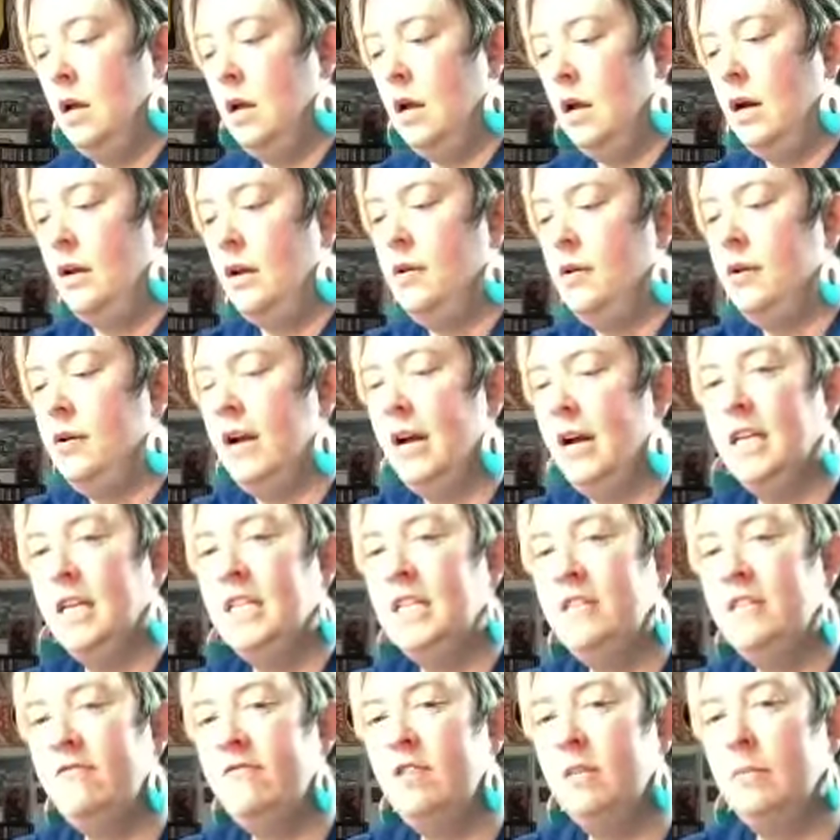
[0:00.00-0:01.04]
Are you
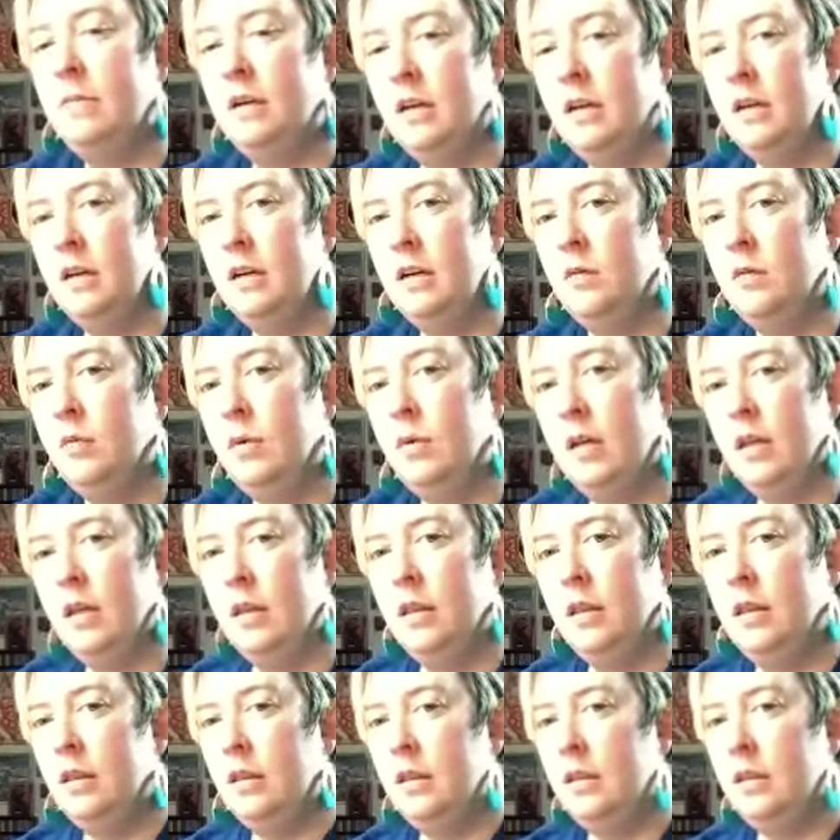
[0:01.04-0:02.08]
guys familiar
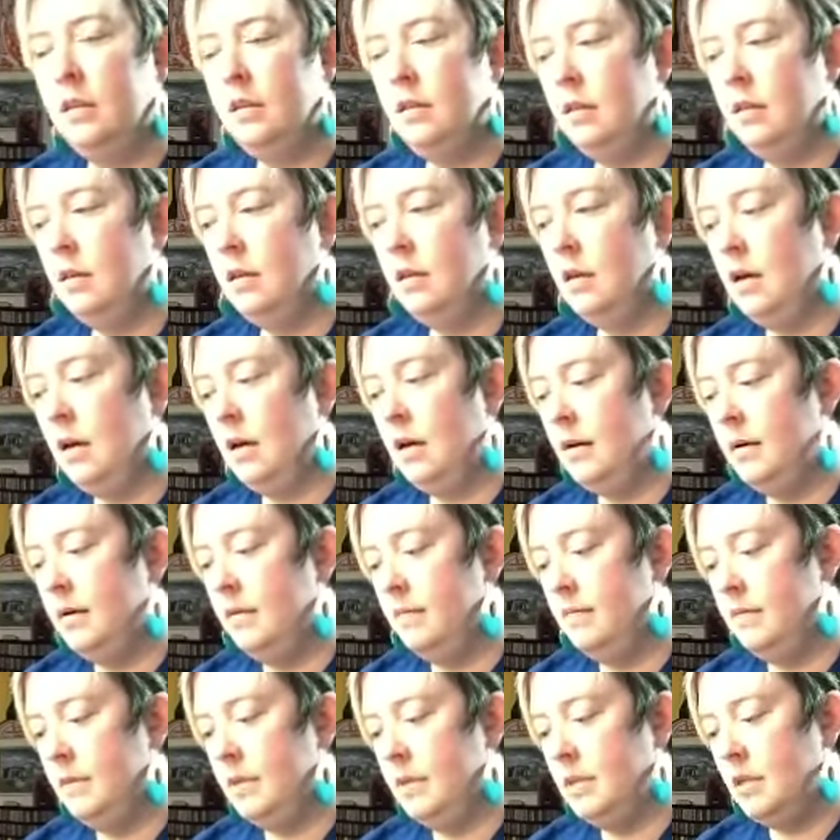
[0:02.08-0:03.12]
with
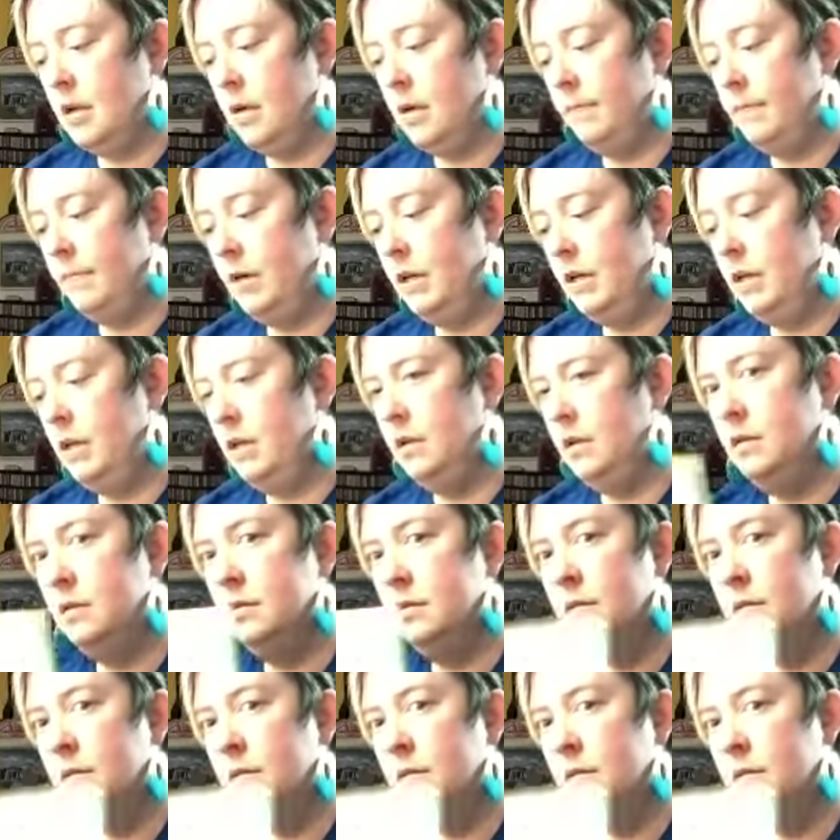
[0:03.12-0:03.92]
this company,